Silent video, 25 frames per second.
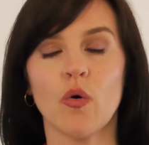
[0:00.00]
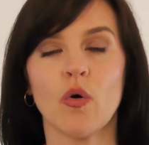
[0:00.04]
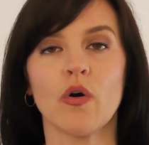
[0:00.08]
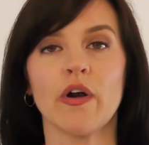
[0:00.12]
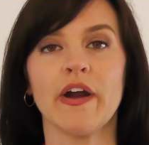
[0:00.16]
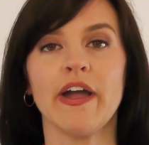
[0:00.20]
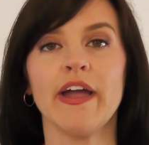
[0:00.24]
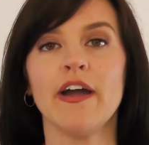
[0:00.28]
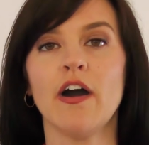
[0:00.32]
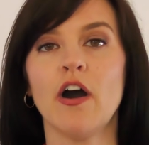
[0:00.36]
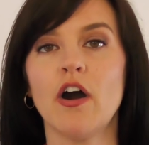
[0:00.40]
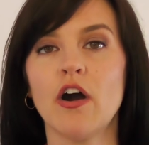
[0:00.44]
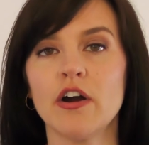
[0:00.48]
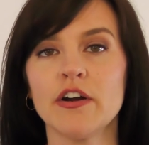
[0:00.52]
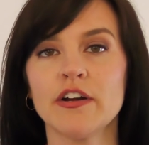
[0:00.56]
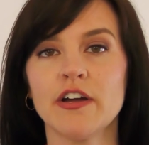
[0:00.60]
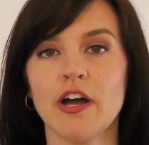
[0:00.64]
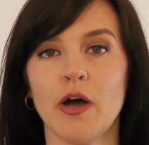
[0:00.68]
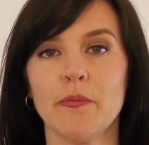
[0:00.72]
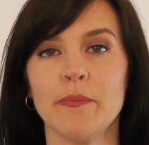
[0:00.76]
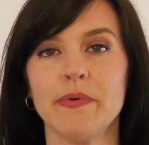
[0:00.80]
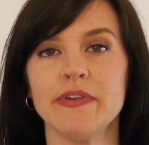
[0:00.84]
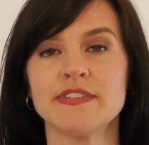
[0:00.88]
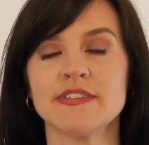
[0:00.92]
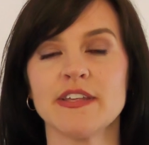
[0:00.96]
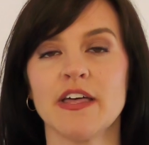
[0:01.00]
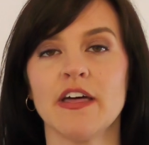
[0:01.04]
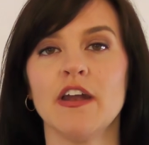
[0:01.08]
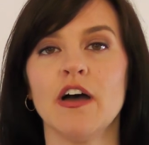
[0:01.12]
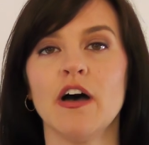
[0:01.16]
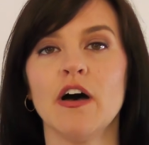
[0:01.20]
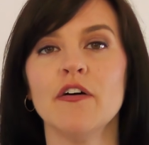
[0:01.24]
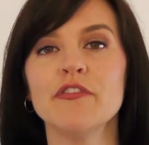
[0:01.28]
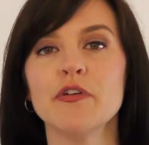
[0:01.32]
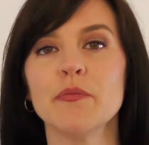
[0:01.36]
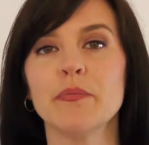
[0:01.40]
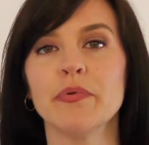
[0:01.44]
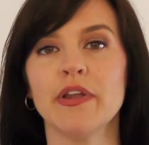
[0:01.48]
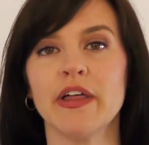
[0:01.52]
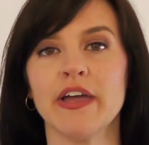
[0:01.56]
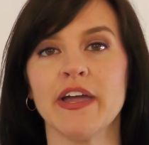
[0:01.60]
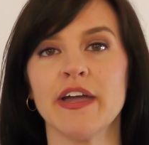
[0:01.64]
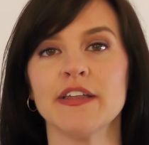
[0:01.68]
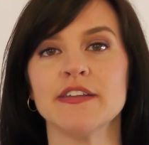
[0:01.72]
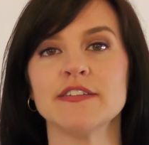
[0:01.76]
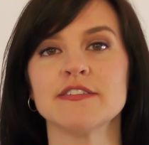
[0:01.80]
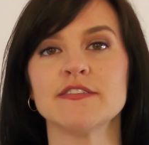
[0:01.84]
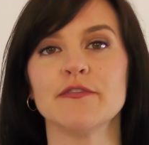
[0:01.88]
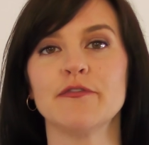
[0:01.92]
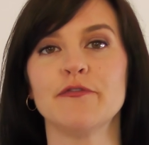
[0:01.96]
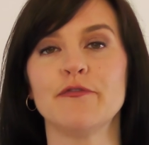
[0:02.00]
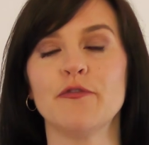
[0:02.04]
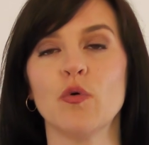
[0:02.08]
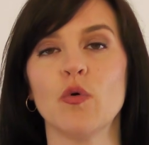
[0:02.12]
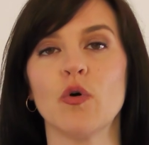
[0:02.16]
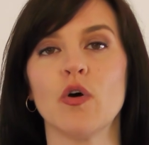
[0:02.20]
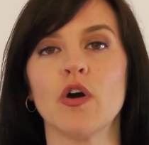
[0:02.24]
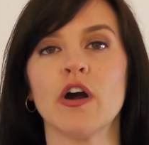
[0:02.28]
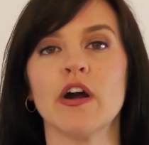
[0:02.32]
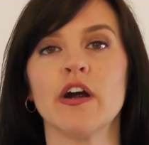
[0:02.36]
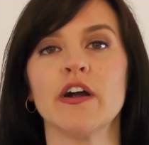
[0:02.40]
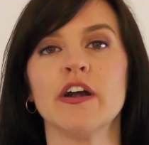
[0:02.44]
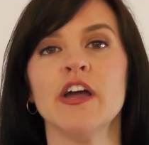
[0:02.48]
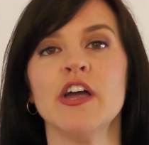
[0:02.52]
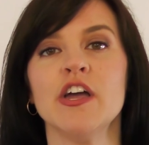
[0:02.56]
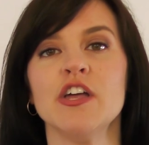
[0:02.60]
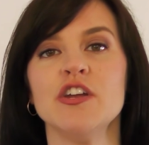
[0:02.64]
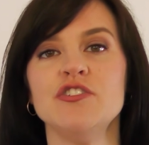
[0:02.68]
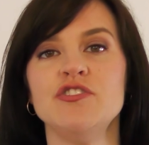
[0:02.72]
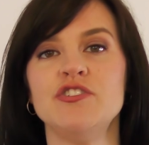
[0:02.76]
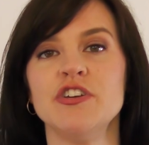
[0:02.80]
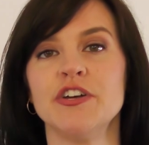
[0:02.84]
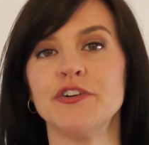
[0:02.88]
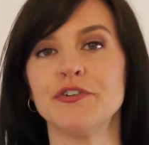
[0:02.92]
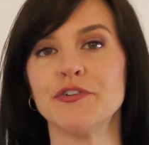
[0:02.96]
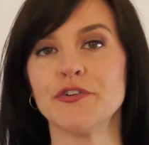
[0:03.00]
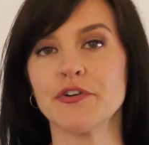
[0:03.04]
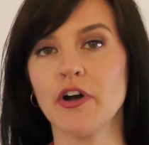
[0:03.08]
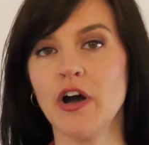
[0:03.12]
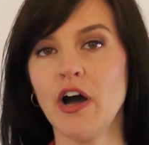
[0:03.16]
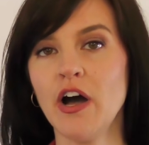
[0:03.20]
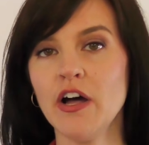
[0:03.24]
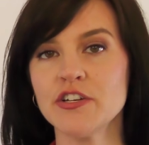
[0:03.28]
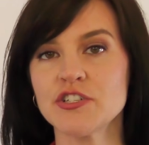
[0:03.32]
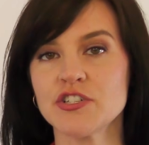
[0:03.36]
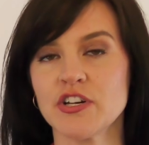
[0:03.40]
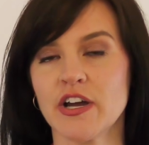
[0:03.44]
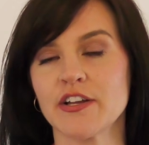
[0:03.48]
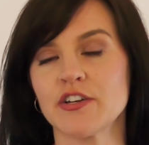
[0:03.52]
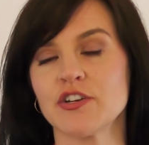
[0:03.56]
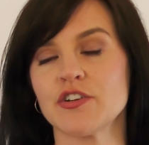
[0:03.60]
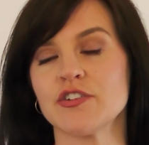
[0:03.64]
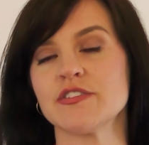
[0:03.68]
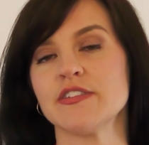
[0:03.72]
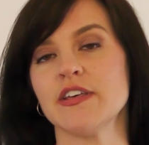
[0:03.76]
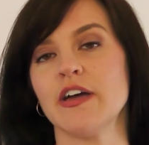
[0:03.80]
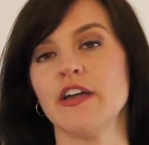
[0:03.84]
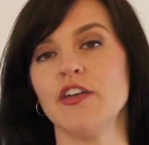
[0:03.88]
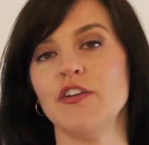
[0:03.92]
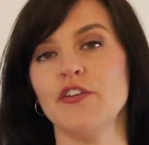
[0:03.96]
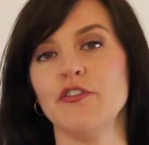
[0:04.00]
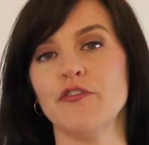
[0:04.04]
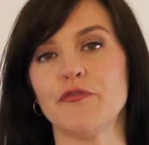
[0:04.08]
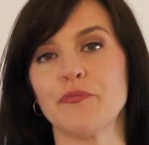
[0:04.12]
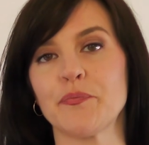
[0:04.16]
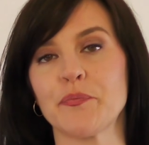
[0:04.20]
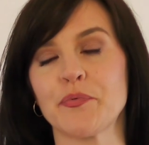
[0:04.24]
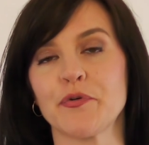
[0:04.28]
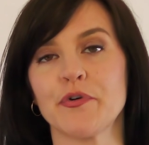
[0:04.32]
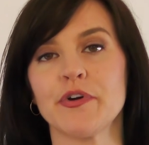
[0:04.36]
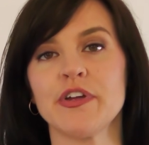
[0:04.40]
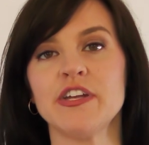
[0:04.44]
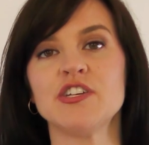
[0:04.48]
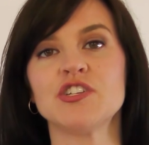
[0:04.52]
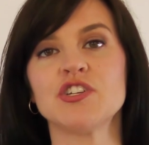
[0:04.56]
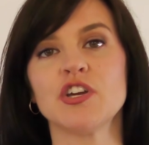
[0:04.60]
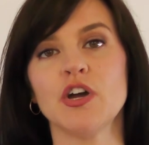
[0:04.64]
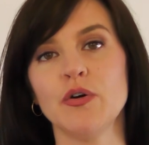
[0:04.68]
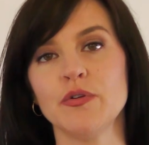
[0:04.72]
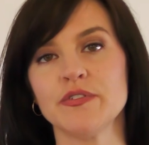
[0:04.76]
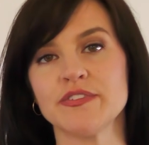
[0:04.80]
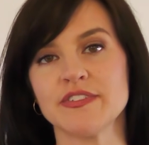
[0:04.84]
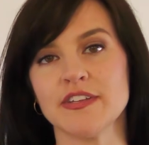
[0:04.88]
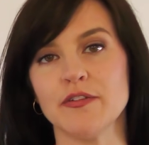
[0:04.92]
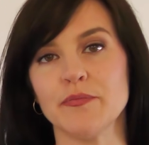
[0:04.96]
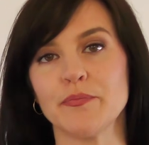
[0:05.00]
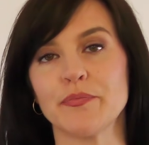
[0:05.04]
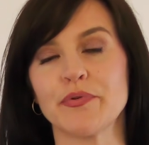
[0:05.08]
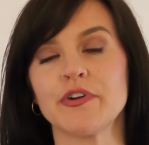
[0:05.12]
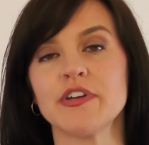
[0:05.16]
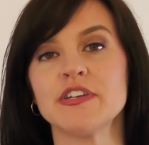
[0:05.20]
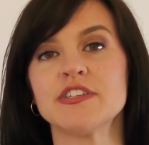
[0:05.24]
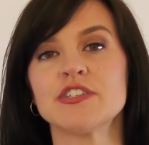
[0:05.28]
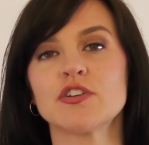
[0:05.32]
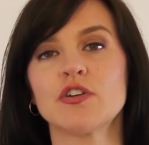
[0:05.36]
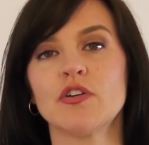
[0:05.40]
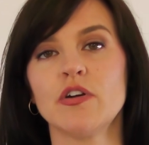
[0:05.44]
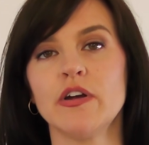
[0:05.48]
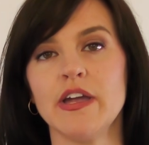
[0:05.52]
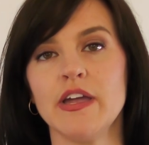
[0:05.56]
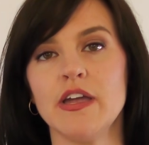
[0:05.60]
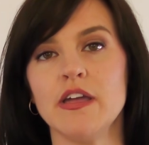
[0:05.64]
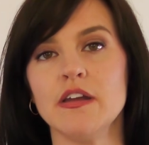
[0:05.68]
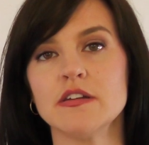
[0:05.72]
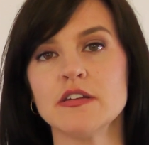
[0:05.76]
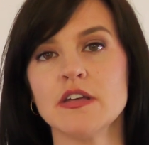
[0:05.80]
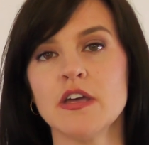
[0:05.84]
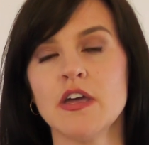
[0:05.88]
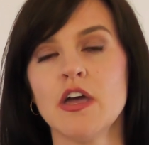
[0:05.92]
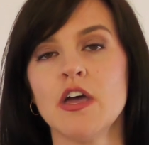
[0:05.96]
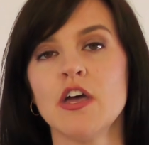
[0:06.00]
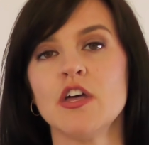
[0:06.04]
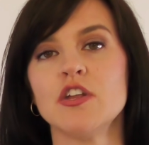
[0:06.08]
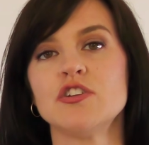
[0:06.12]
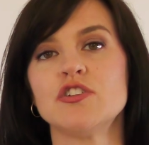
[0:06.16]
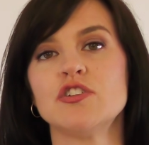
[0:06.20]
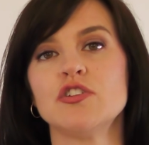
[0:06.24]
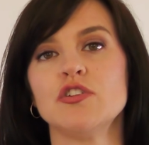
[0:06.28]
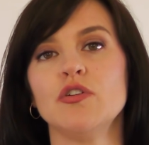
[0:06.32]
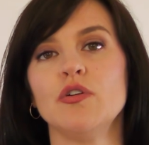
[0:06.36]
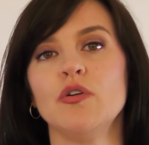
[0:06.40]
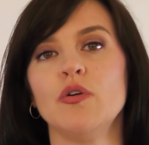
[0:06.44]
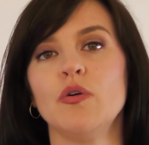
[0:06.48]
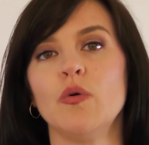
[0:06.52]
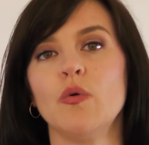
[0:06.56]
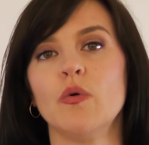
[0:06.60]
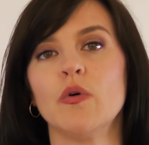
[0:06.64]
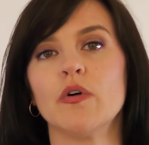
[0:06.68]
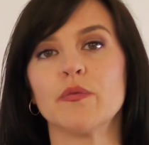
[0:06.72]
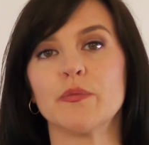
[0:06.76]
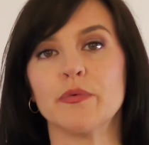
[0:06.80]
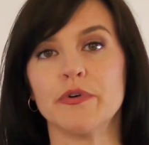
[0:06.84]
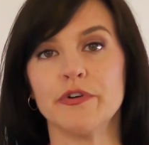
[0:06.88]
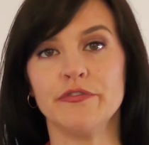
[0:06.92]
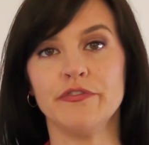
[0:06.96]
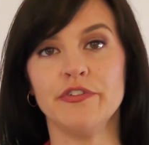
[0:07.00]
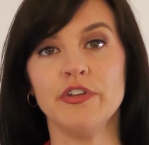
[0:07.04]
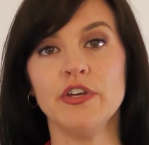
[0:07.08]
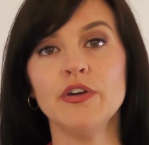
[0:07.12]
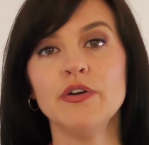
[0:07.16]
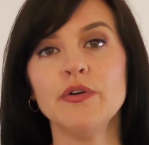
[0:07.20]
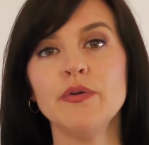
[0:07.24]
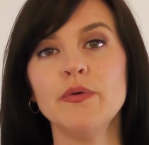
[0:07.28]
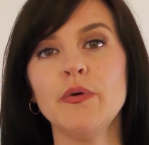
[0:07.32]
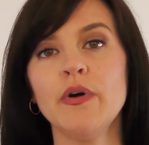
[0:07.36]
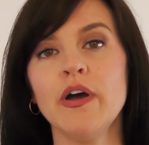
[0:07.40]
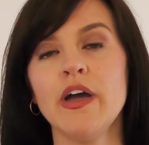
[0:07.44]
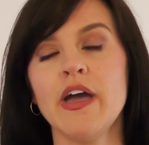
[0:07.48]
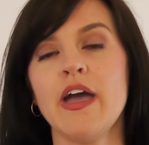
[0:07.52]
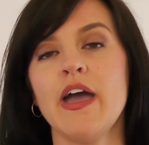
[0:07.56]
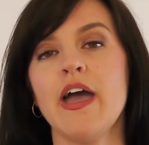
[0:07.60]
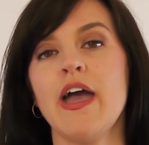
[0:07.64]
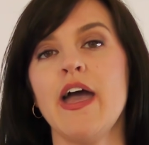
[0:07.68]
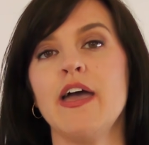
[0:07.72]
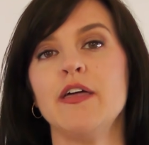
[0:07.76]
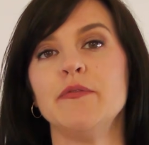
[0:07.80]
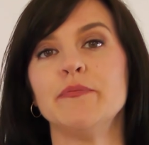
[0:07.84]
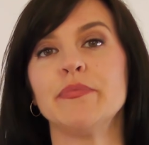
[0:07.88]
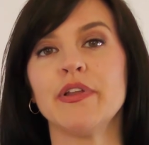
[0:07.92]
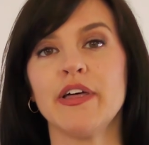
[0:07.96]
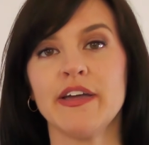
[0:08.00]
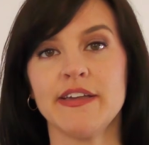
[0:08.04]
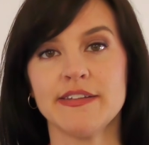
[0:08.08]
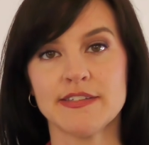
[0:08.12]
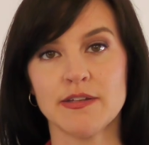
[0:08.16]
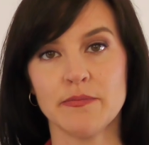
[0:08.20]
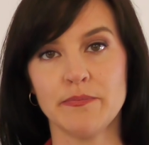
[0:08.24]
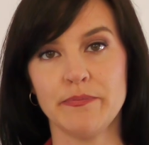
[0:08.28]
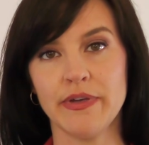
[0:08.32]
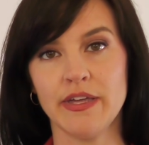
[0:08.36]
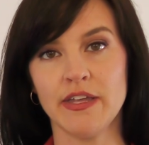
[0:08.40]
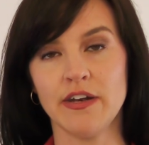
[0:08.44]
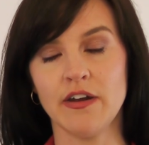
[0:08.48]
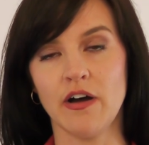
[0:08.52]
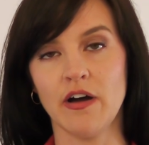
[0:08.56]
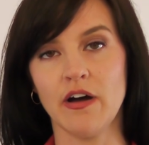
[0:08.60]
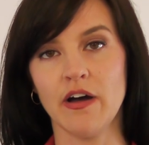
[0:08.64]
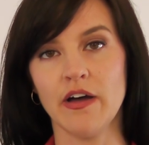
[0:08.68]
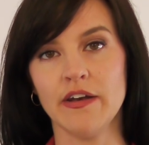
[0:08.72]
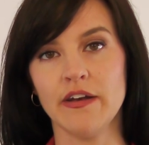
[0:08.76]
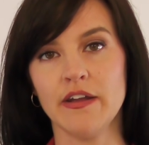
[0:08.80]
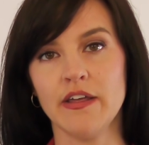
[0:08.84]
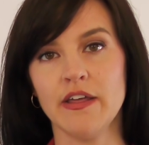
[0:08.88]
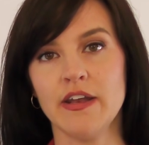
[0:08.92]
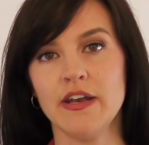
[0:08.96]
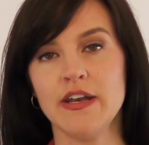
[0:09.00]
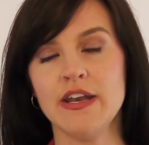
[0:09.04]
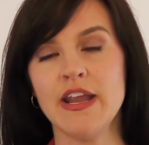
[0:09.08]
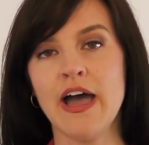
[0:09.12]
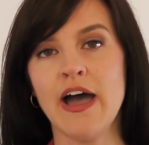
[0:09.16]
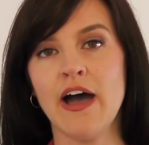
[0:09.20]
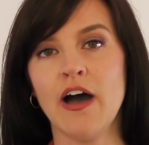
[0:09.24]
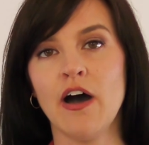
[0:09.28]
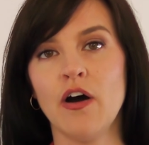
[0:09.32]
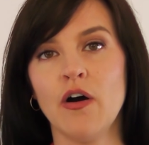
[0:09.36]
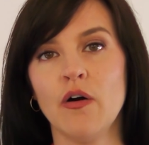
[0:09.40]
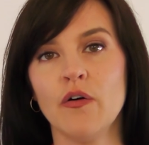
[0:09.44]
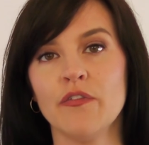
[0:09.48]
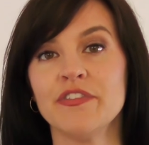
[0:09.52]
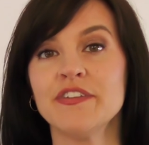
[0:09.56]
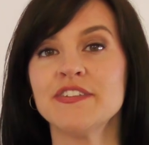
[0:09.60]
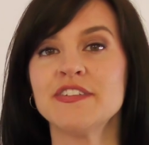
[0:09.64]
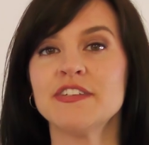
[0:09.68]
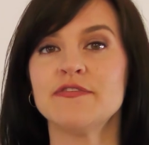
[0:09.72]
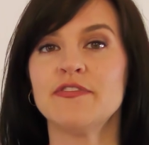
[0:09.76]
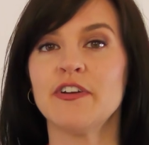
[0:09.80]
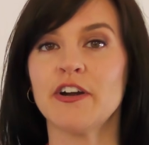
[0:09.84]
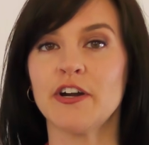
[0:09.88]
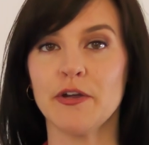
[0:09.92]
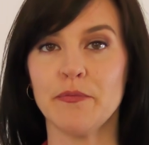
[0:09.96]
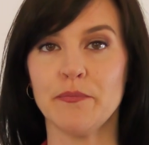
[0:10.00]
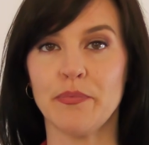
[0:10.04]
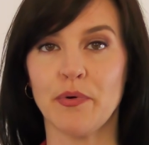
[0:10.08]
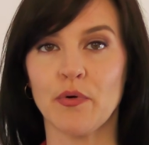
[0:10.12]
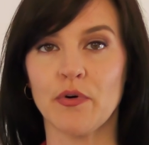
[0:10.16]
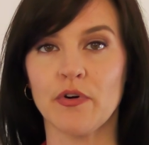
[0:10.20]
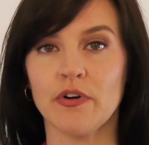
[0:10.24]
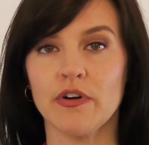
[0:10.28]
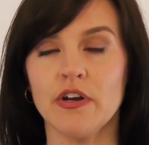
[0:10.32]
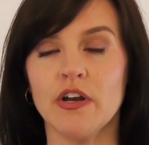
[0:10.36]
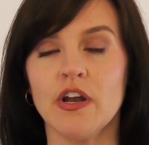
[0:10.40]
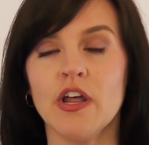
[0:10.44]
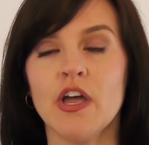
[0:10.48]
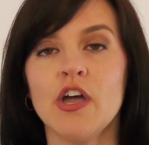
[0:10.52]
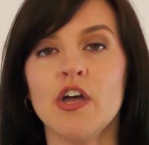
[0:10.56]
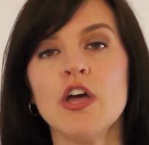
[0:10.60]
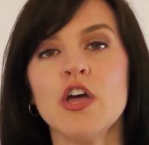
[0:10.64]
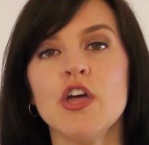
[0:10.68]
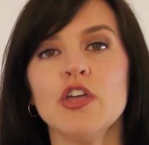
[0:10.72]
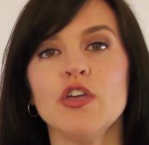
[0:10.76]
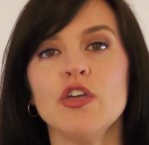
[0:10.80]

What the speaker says: or a hard copy set of the plans for general contractors that you've pre-chosen, pre-screened to review and place a bid on. Now, this is very important.